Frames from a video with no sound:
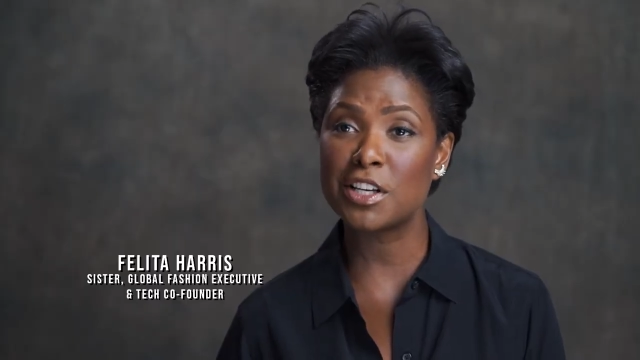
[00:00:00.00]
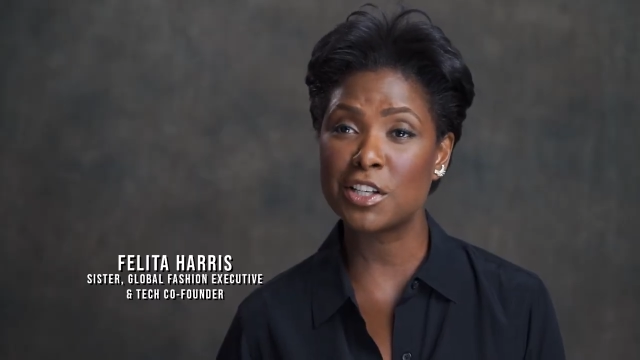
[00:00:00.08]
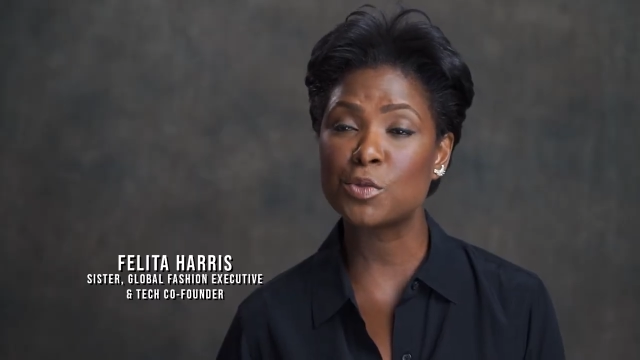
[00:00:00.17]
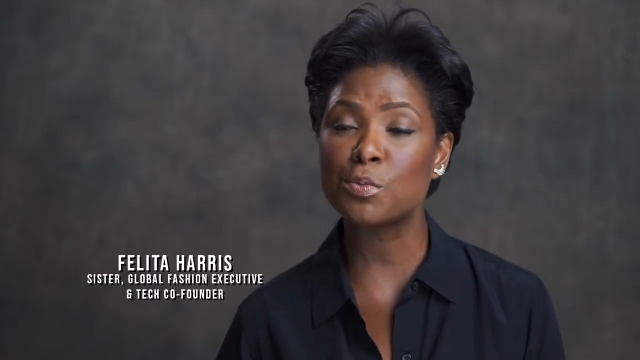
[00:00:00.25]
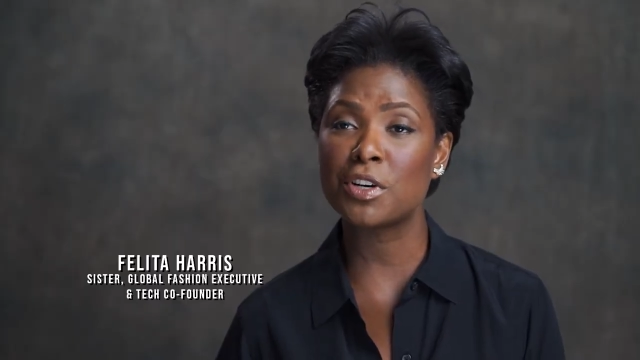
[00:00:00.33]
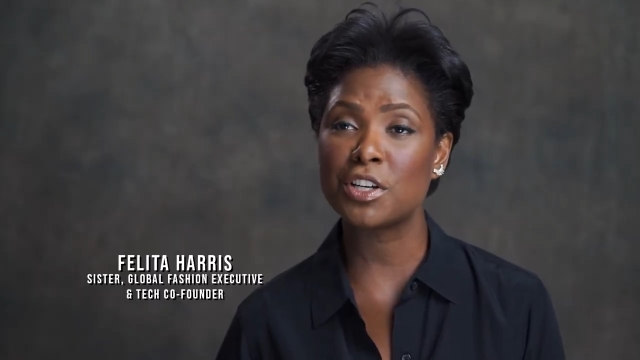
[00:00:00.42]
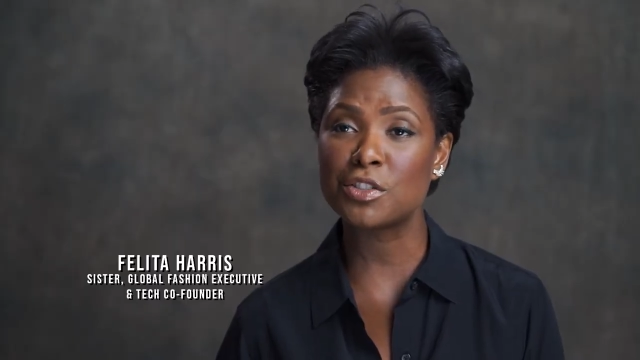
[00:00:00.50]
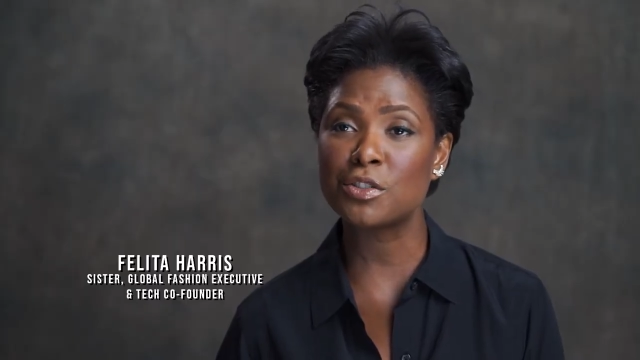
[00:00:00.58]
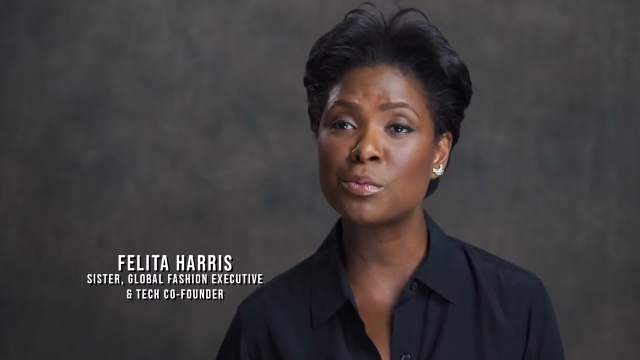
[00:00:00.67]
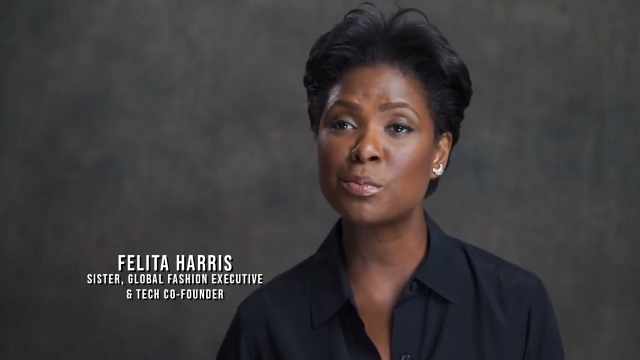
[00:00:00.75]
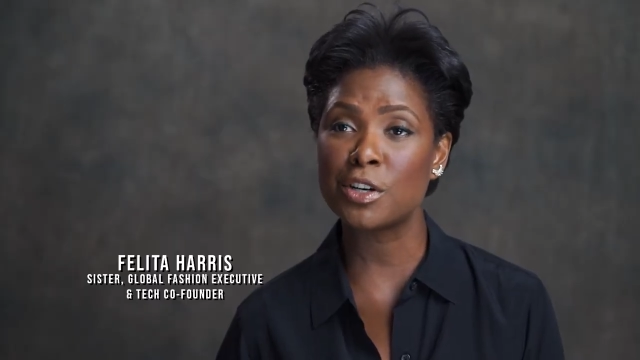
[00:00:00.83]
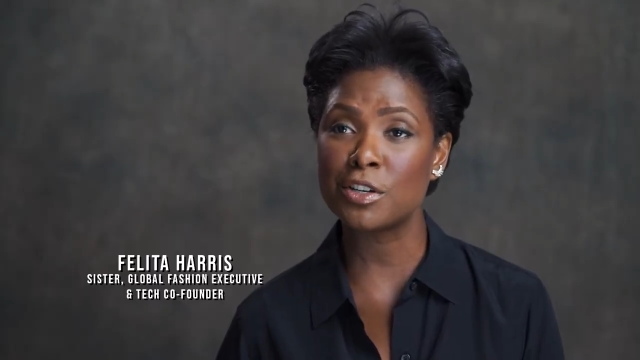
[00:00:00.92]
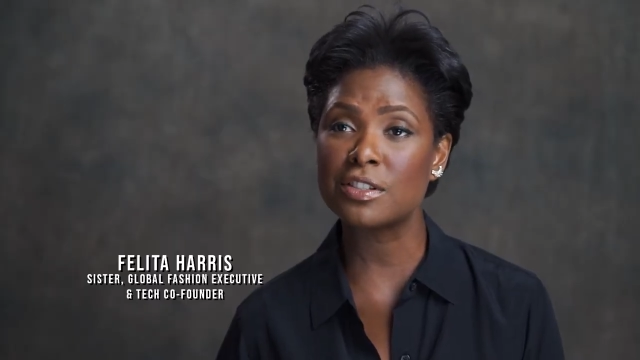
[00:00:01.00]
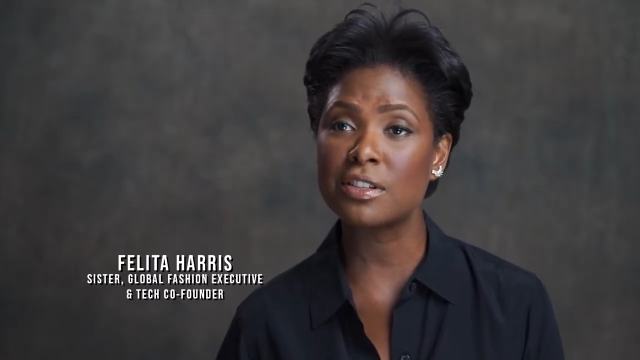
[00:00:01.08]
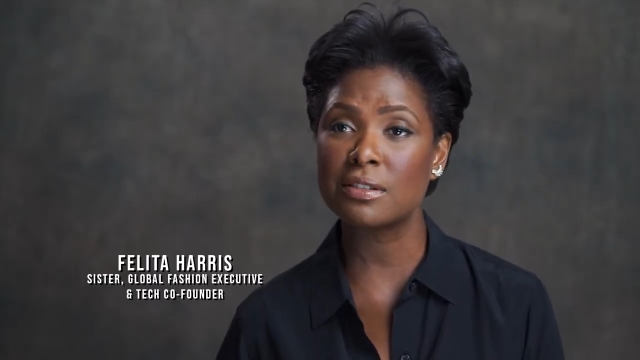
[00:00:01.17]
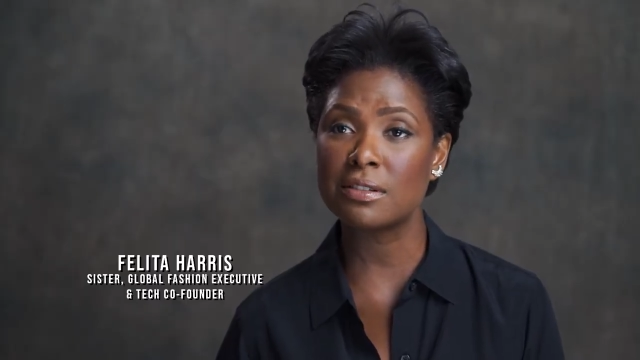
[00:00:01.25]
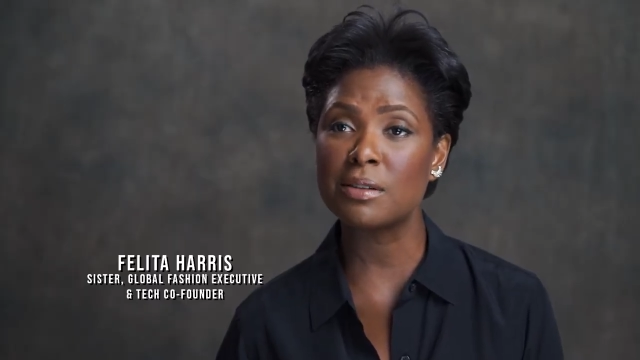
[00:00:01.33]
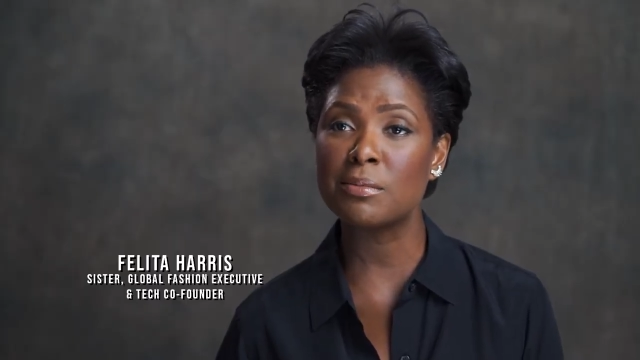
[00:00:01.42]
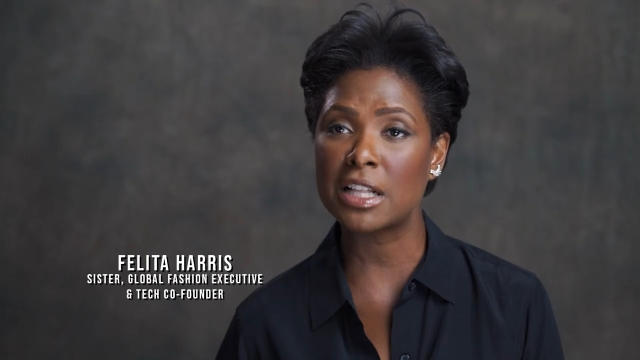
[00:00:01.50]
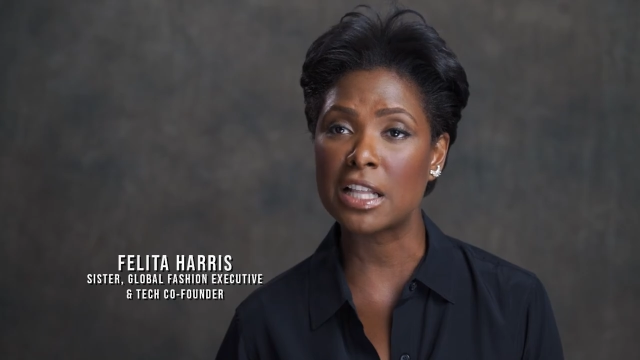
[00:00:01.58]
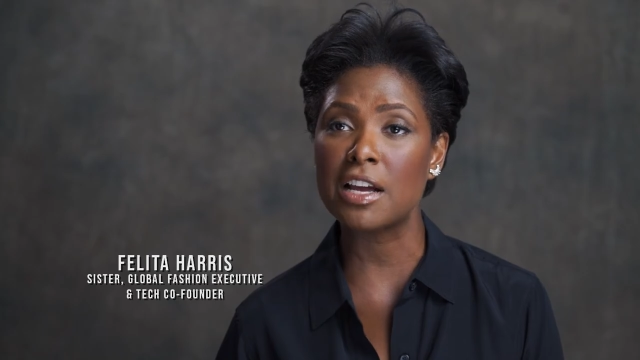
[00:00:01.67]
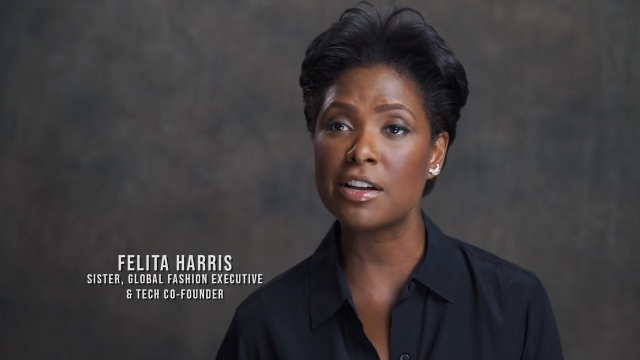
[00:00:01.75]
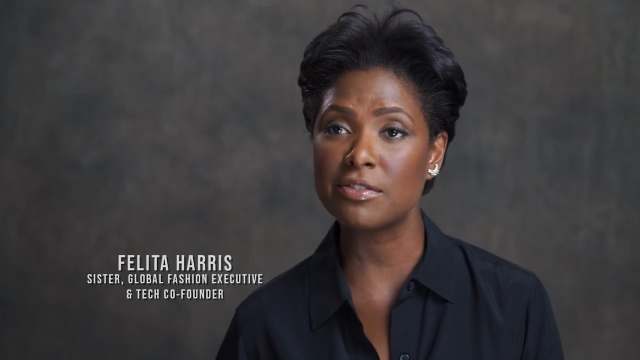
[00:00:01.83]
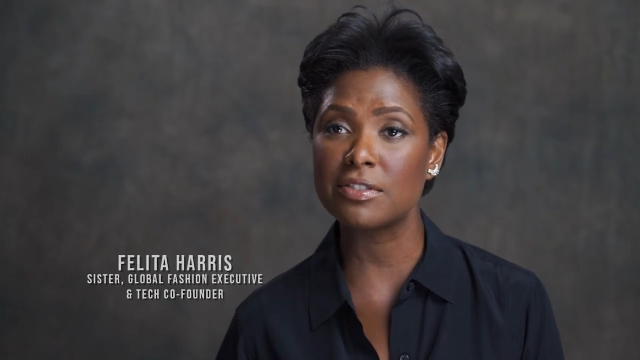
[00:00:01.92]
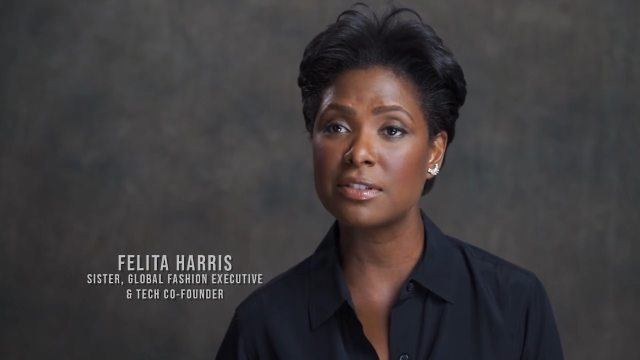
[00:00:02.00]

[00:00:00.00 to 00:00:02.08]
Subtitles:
inspirational person in my life.